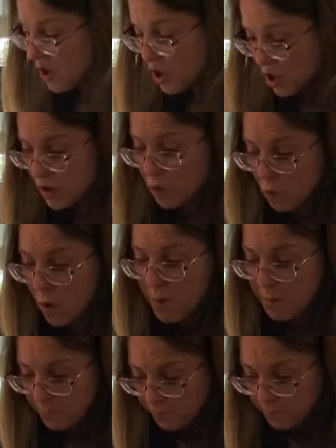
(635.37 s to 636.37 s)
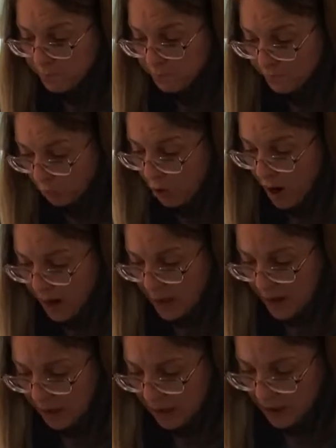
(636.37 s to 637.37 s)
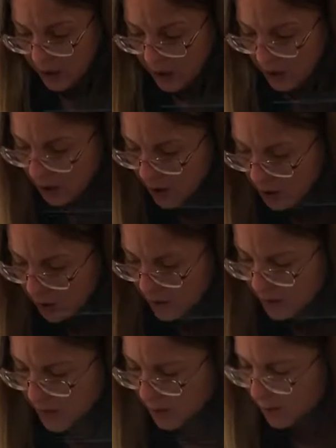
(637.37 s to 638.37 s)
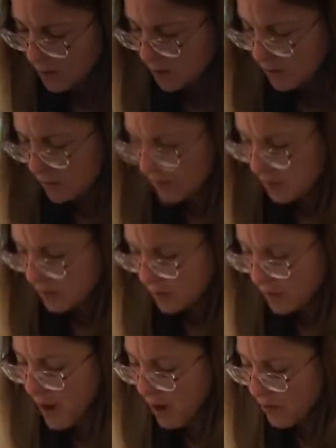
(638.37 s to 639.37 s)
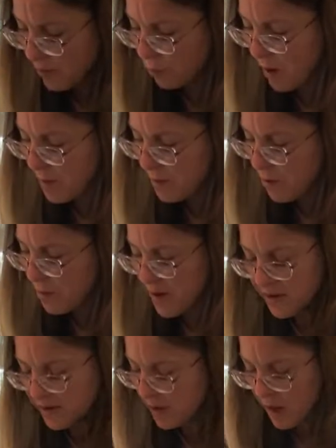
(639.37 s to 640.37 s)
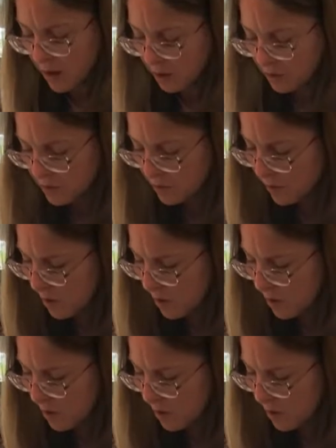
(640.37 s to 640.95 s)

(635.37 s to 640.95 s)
is just one variety. Is that what this is? Yeah, the rainbow mixed colors.